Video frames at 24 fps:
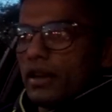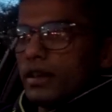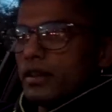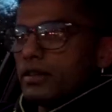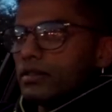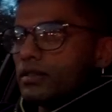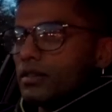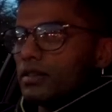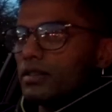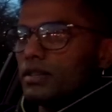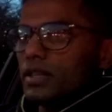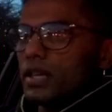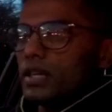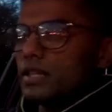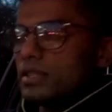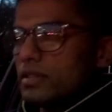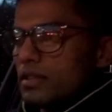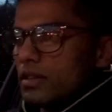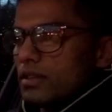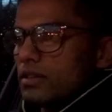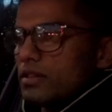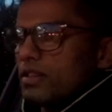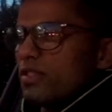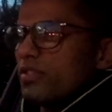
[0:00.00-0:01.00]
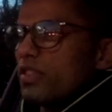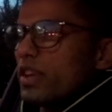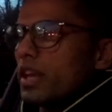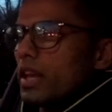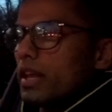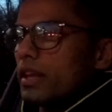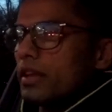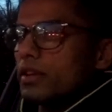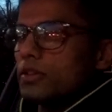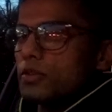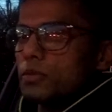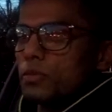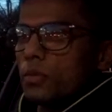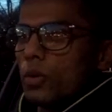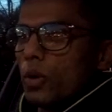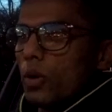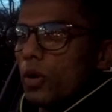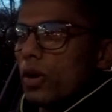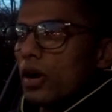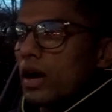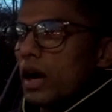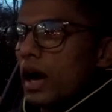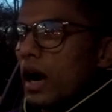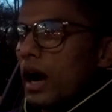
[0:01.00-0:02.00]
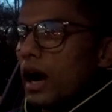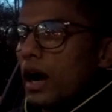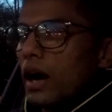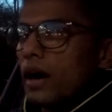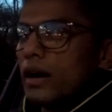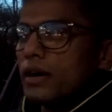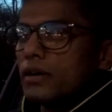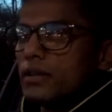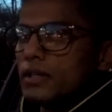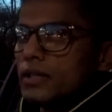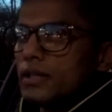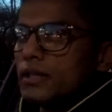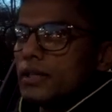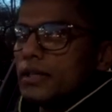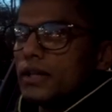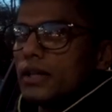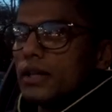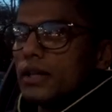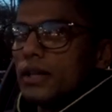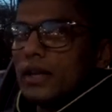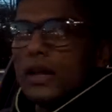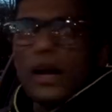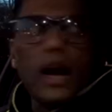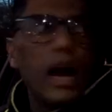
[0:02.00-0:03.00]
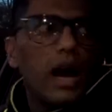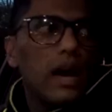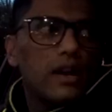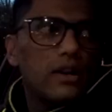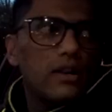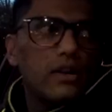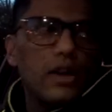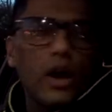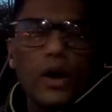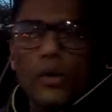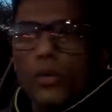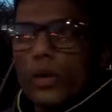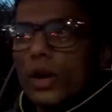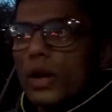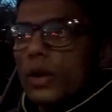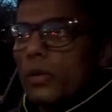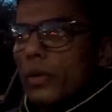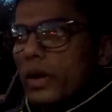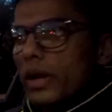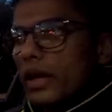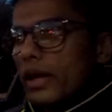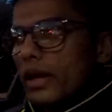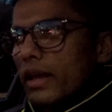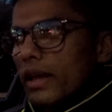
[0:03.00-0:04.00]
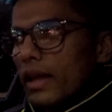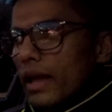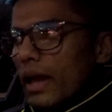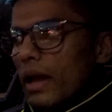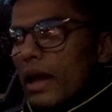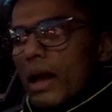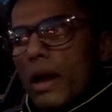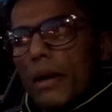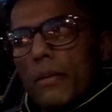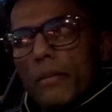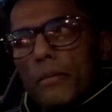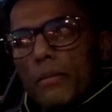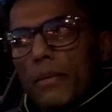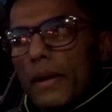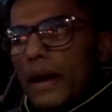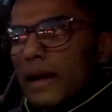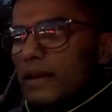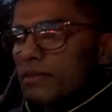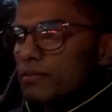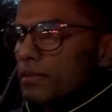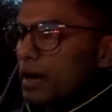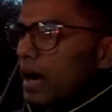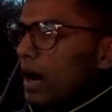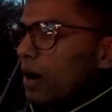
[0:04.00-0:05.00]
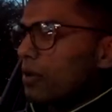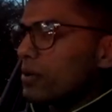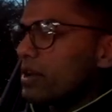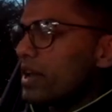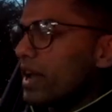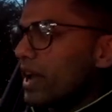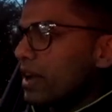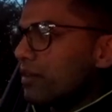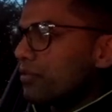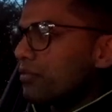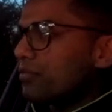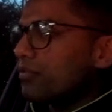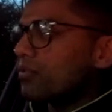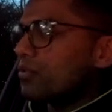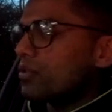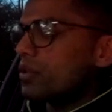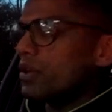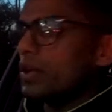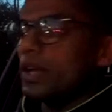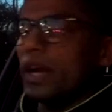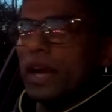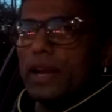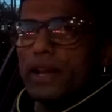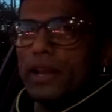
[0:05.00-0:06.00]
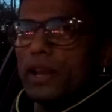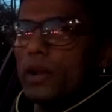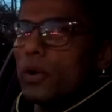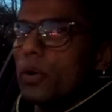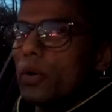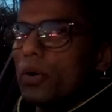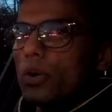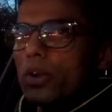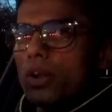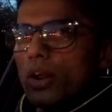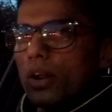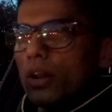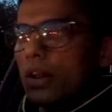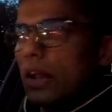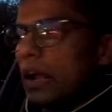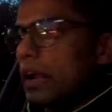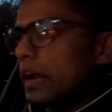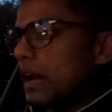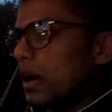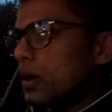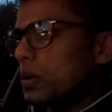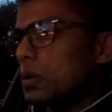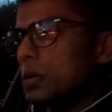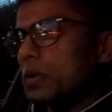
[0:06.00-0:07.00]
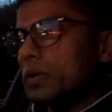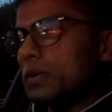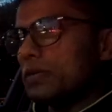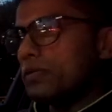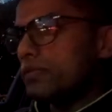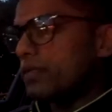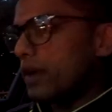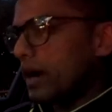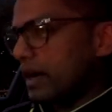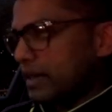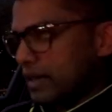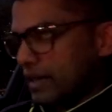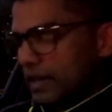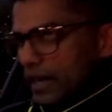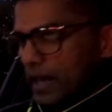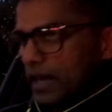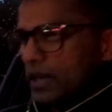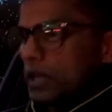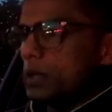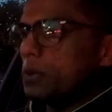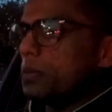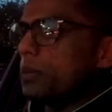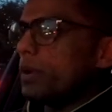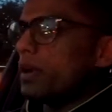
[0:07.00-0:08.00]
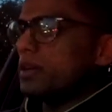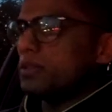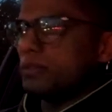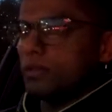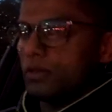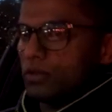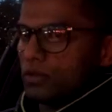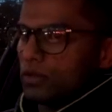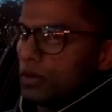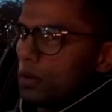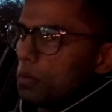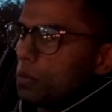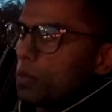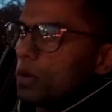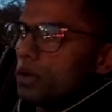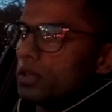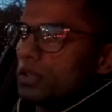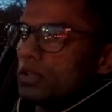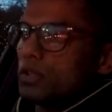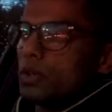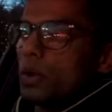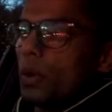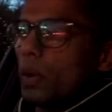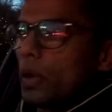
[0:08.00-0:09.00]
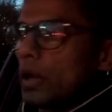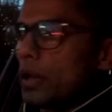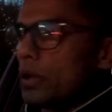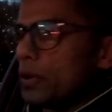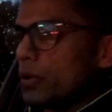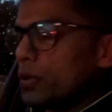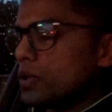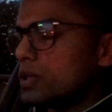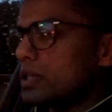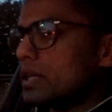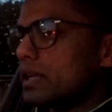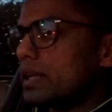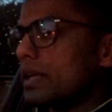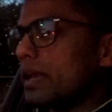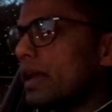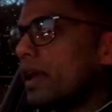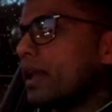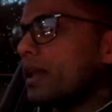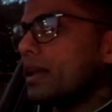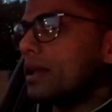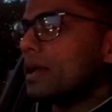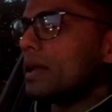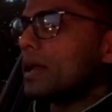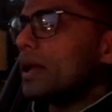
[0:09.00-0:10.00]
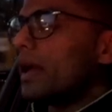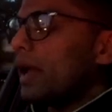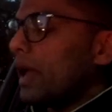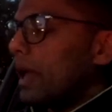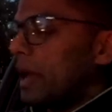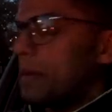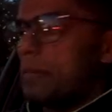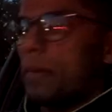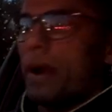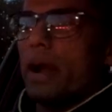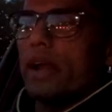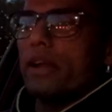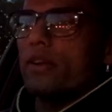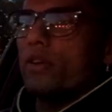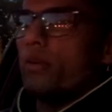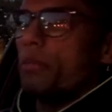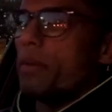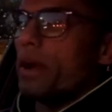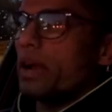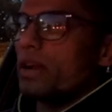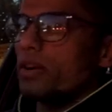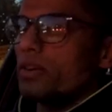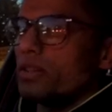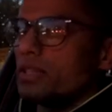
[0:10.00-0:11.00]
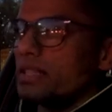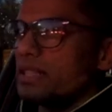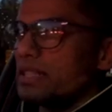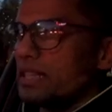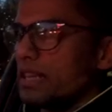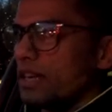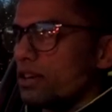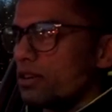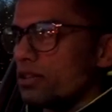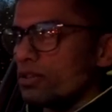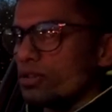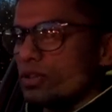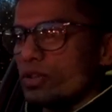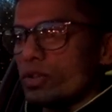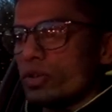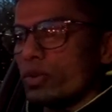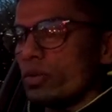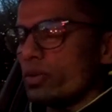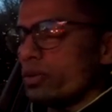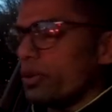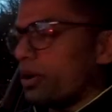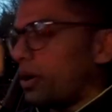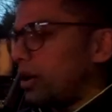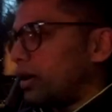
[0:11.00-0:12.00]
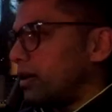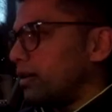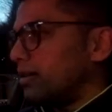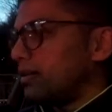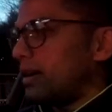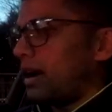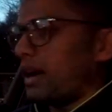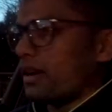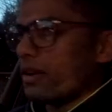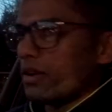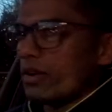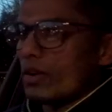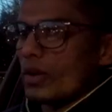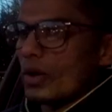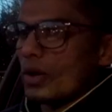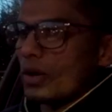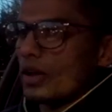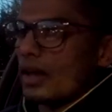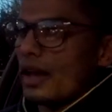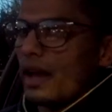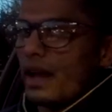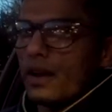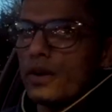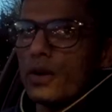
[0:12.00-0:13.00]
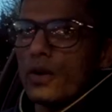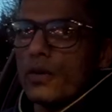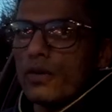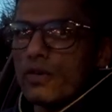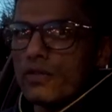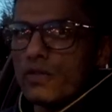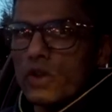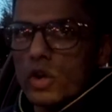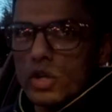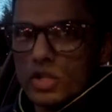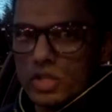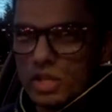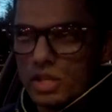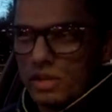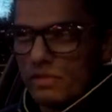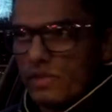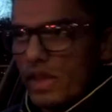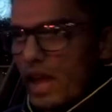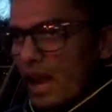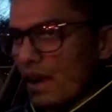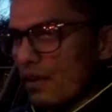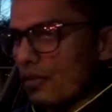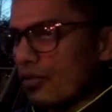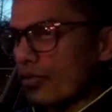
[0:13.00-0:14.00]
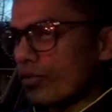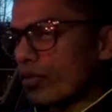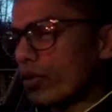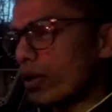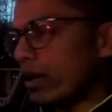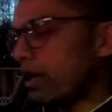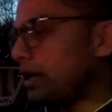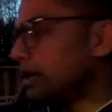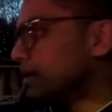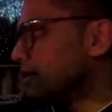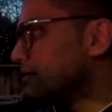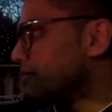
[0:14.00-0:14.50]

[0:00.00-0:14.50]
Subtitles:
Suggestions of getting a small car. I don't know, I really want to get back my Audi A3. I did look it online, I couldn't find it anywhere, so someone is currently using it. It might go back on sale soon, or I don't know, get a newer version of the A3.